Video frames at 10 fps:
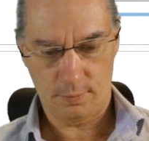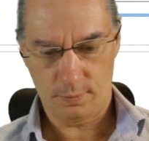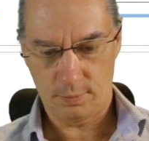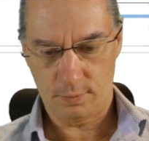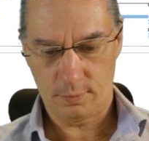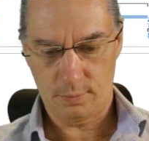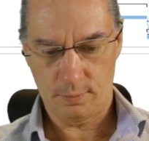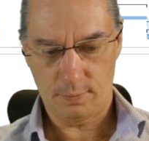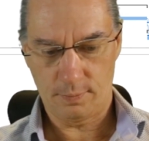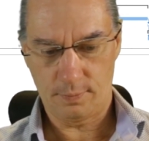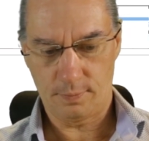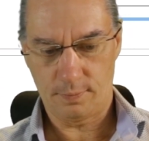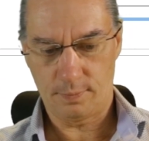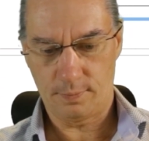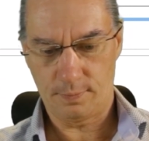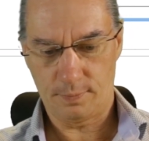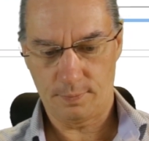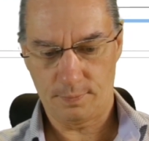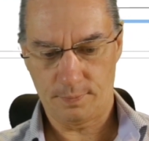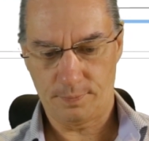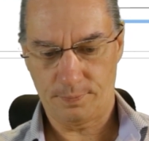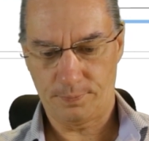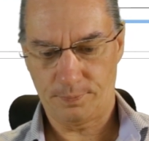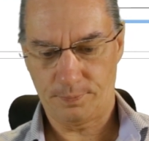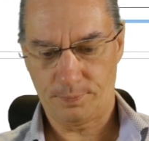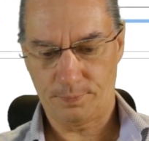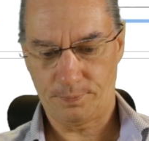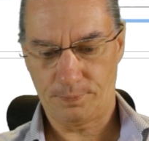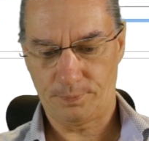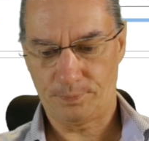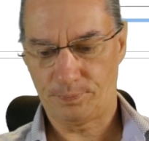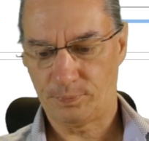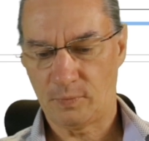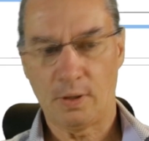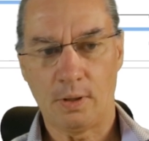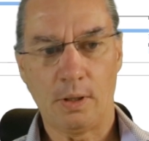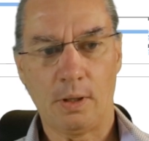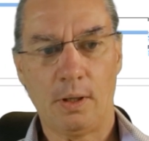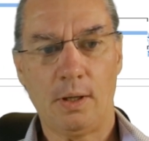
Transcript: Nobody speaks.